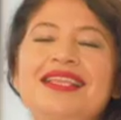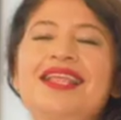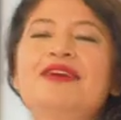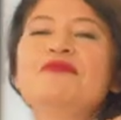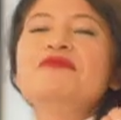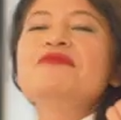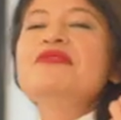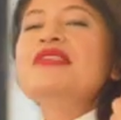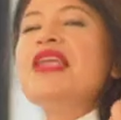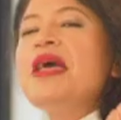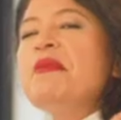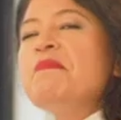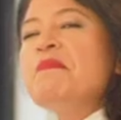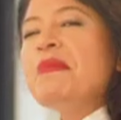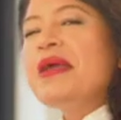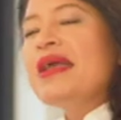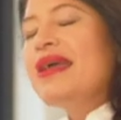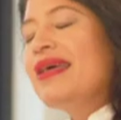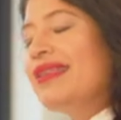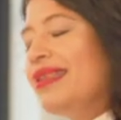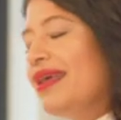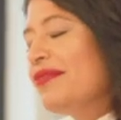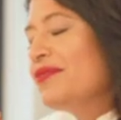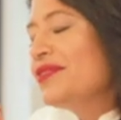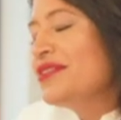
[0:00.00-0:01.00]
I love
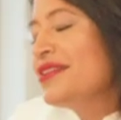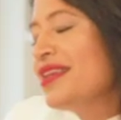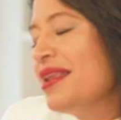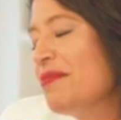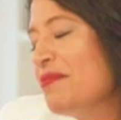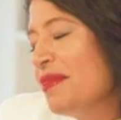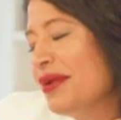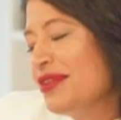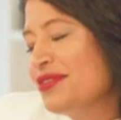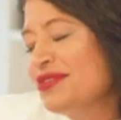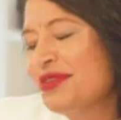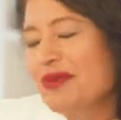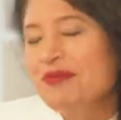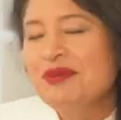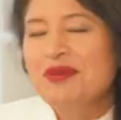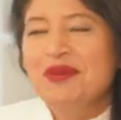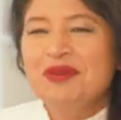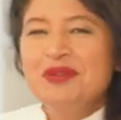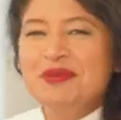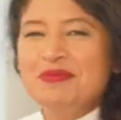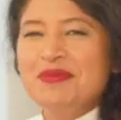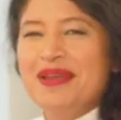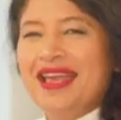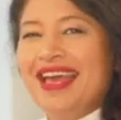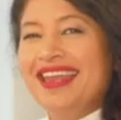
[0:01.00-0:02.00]
nutmeg, I love cinnamon. So I'm
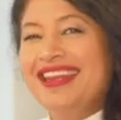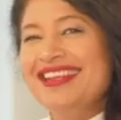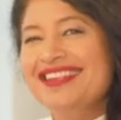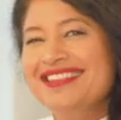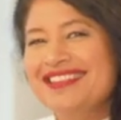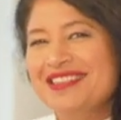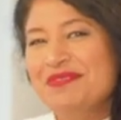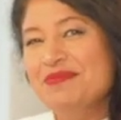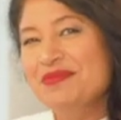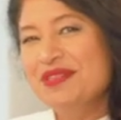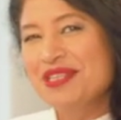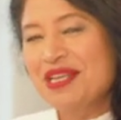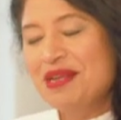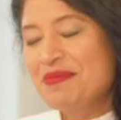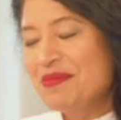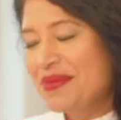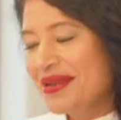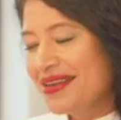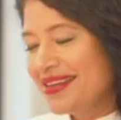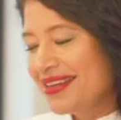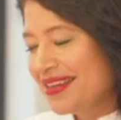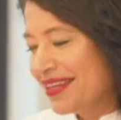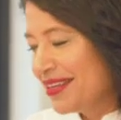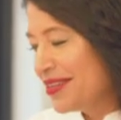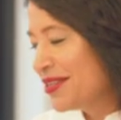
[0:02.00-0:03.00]
going to be adding some
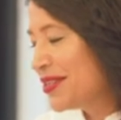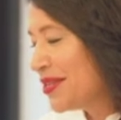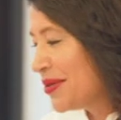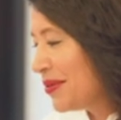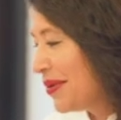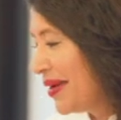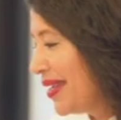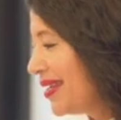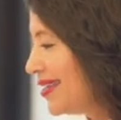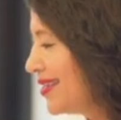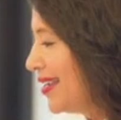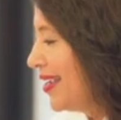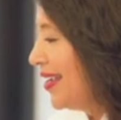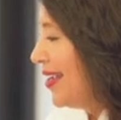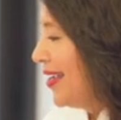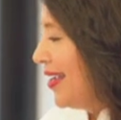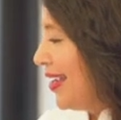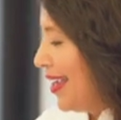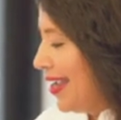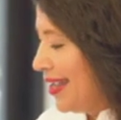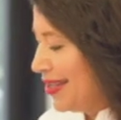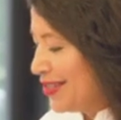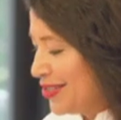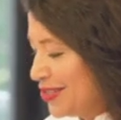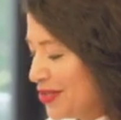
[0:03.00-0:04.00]
cinnamon to it.
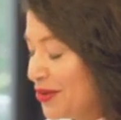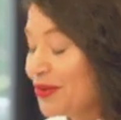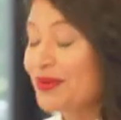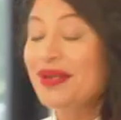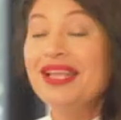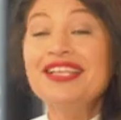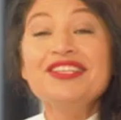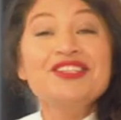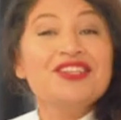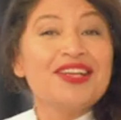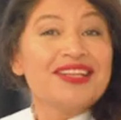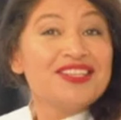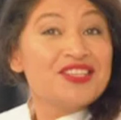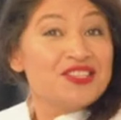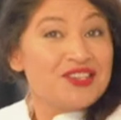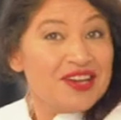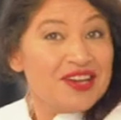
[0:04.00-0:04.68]
And so let's get